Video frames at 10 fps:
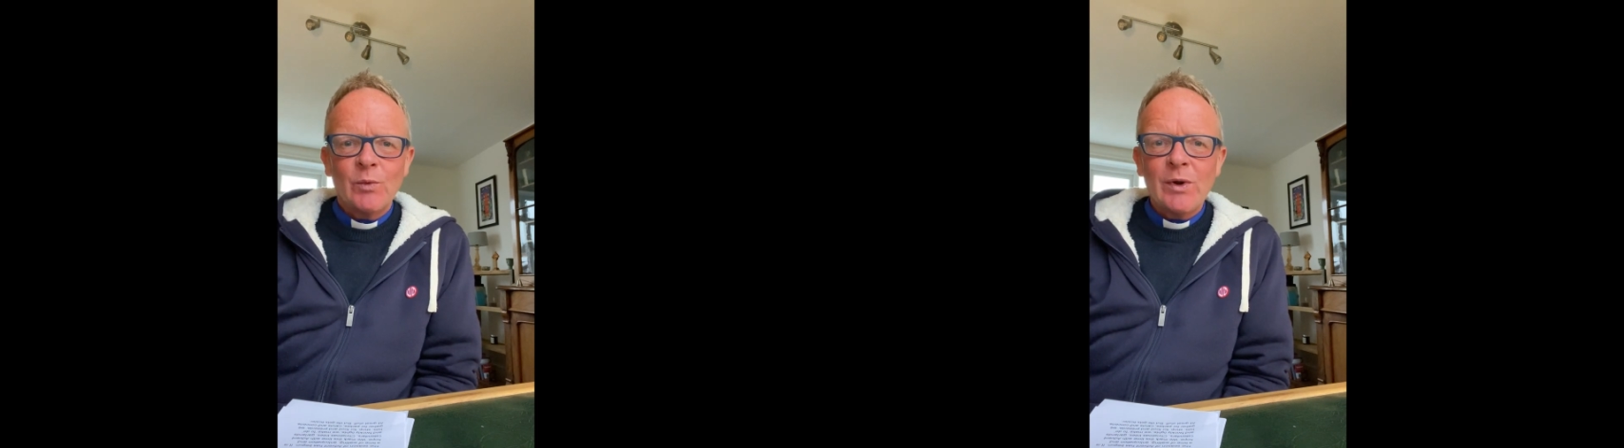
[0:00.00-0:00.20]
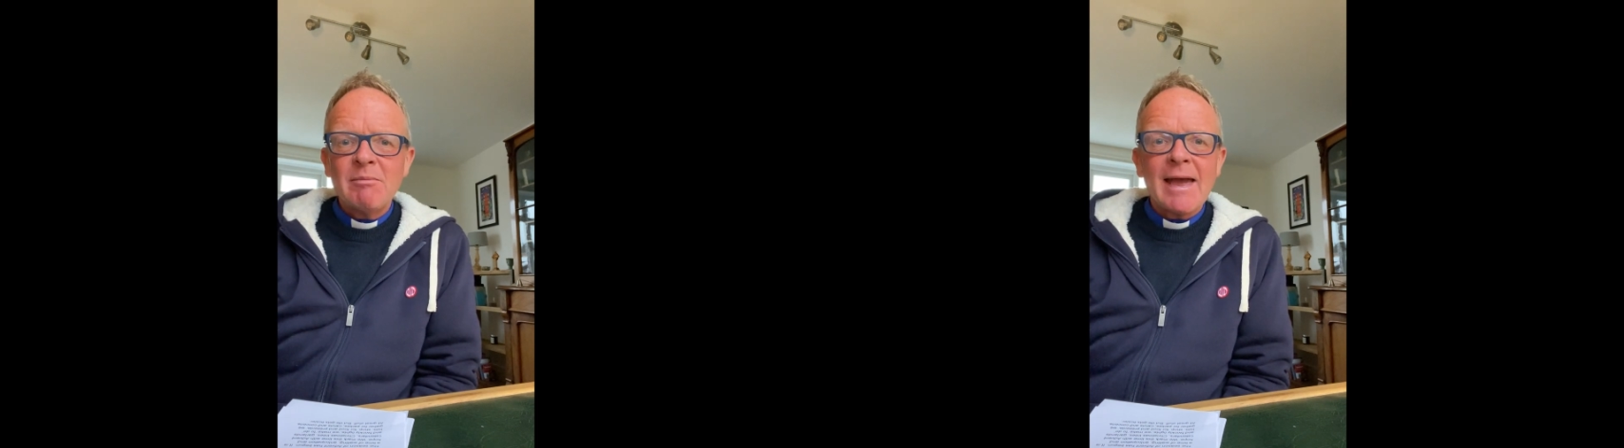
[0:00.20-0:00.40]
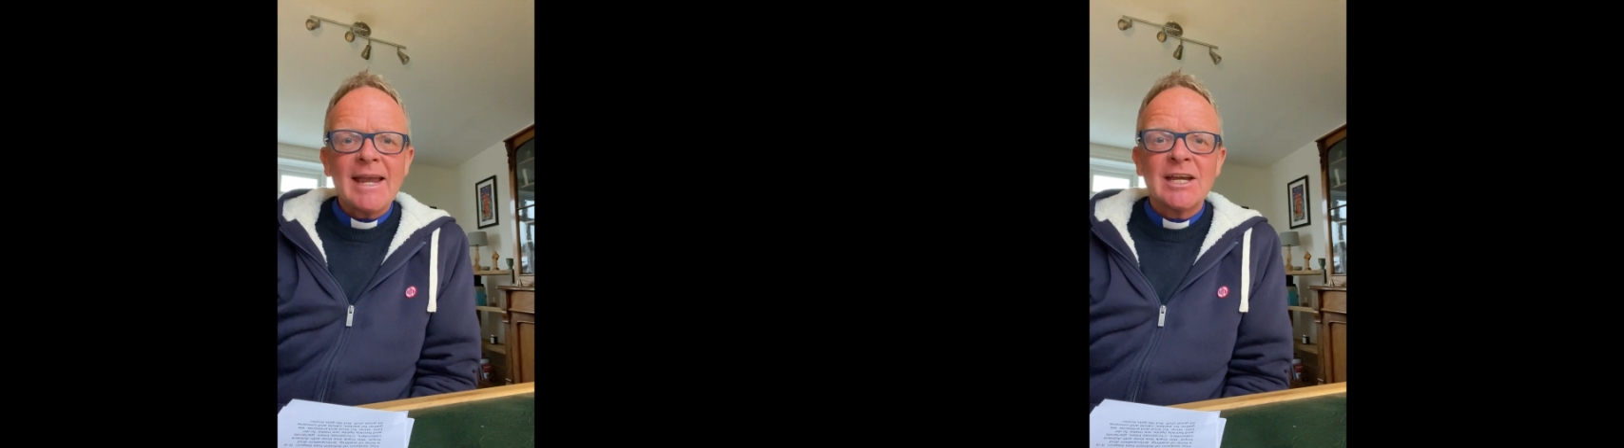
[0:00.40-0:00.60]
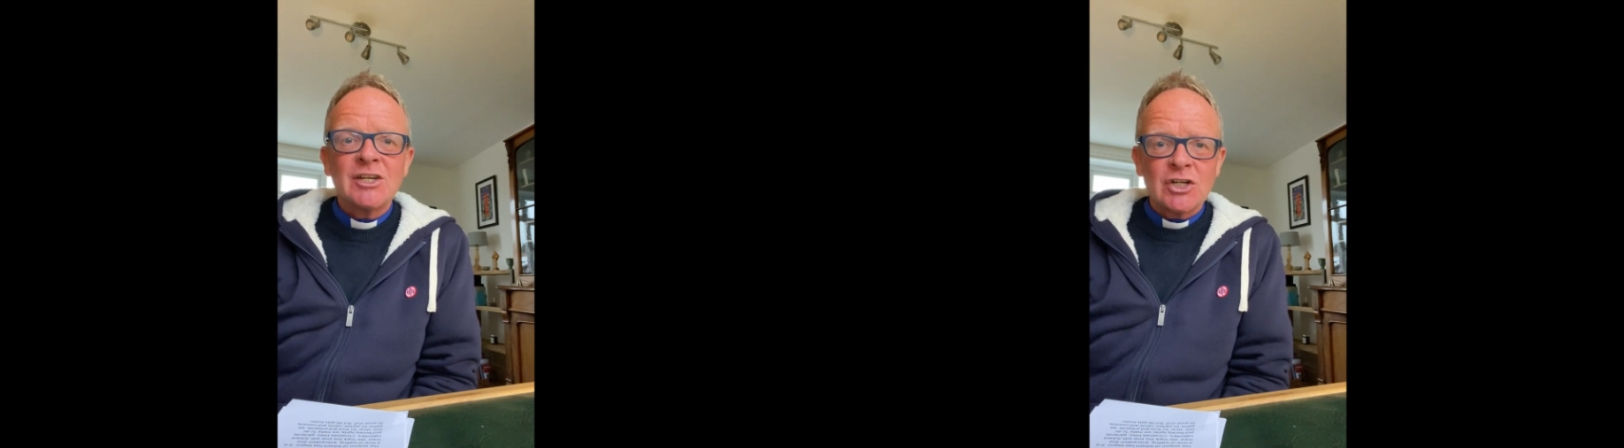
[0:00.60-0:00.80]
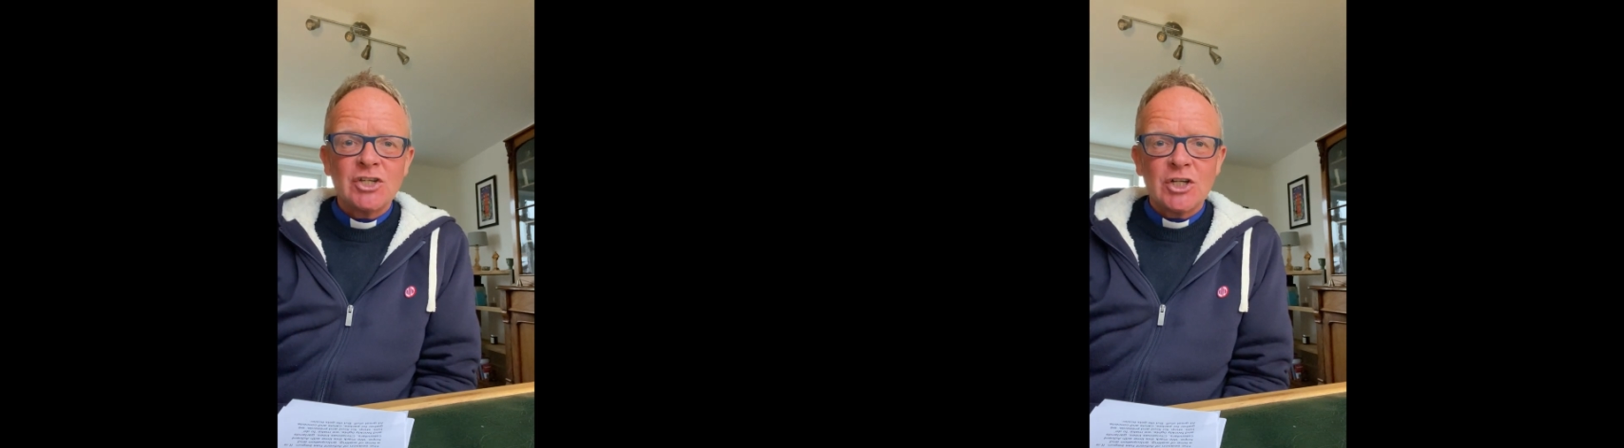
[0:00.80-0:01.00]
We
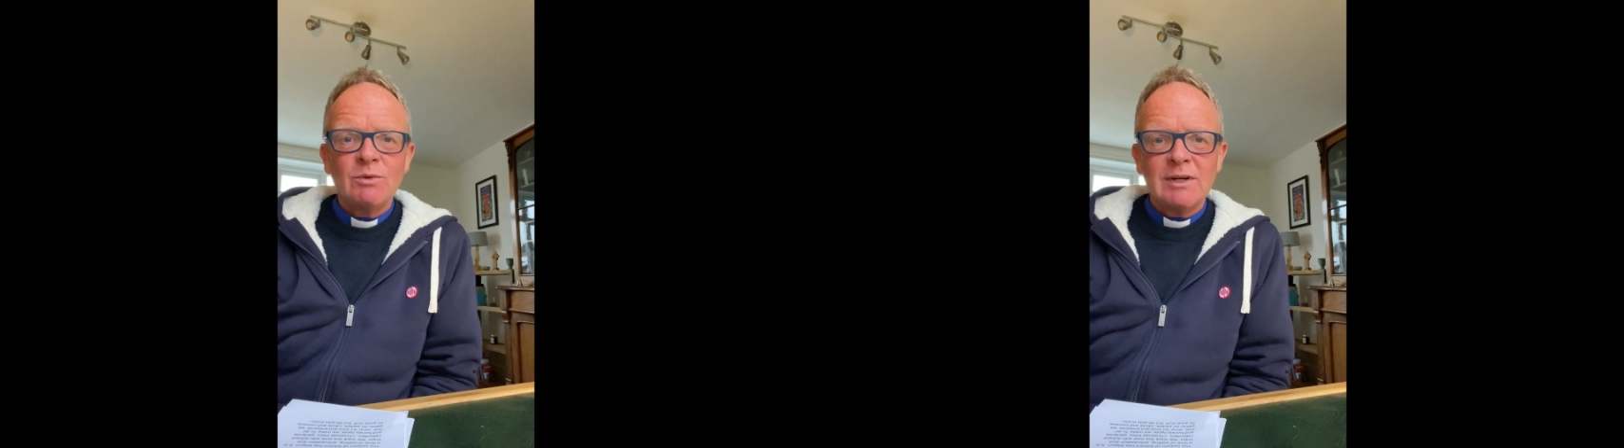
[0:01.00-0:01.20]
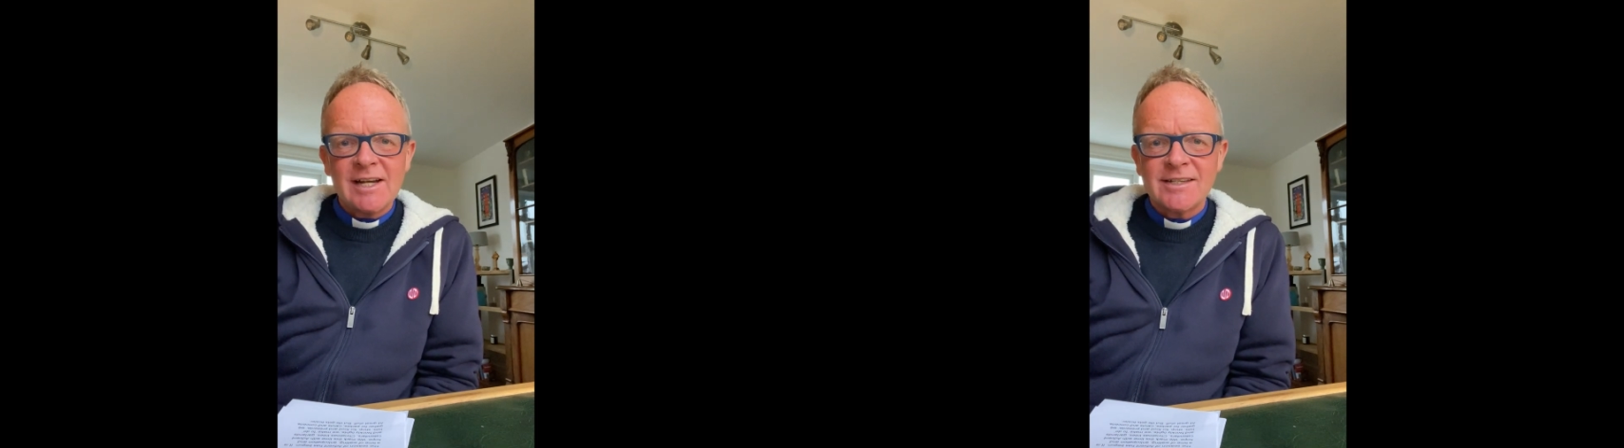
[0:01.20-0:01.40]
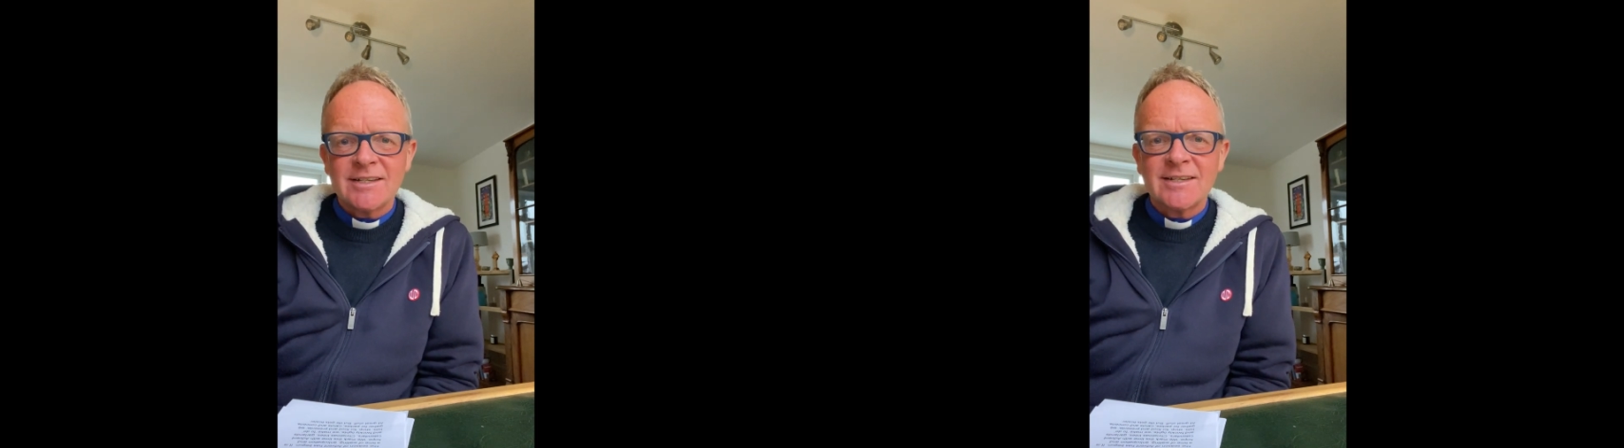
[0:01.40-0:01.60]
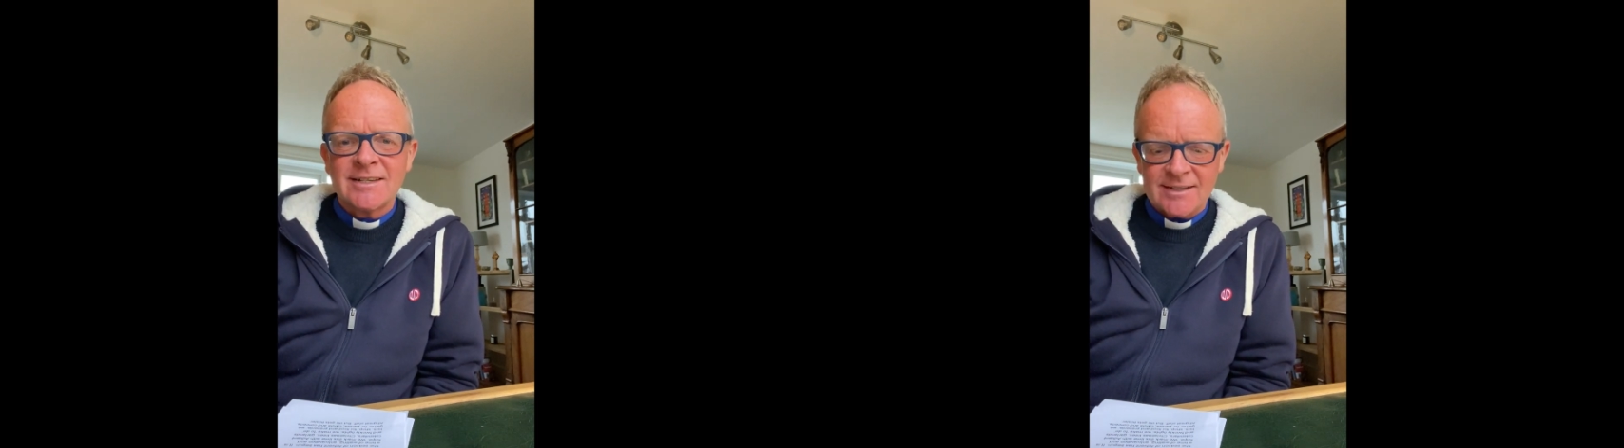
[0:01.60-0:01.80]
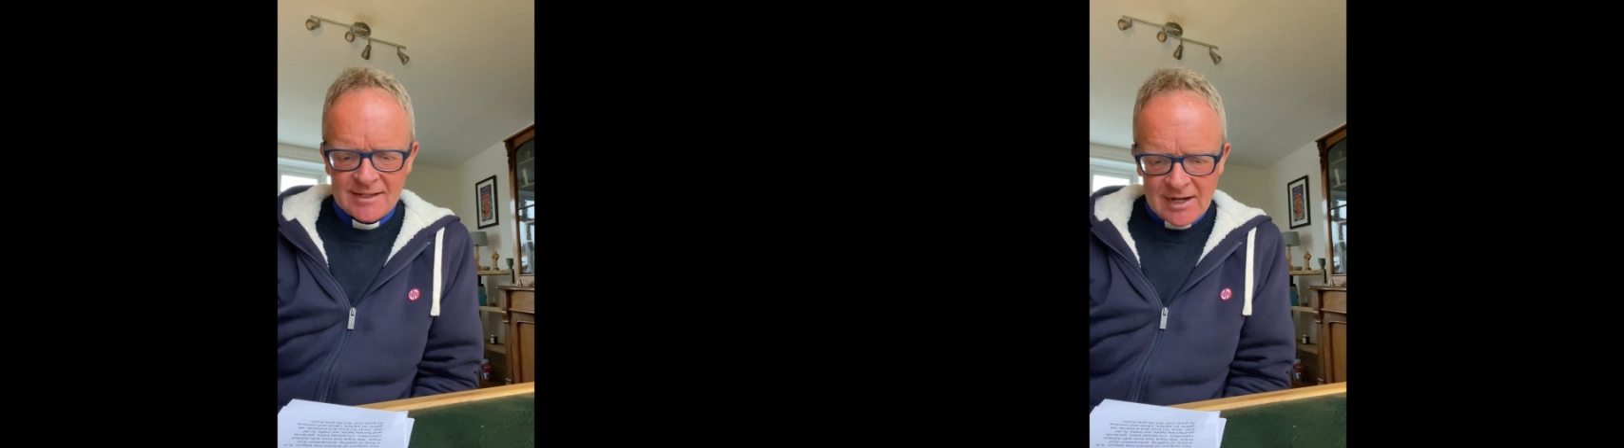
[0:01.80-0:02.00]
make to do
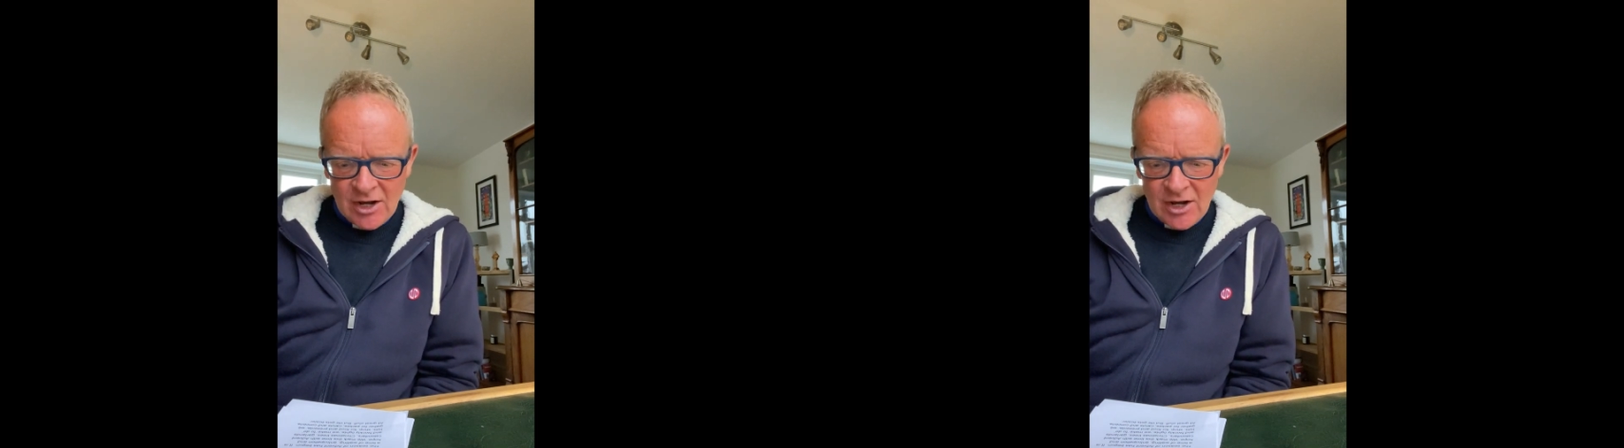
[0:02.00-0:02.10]
lists.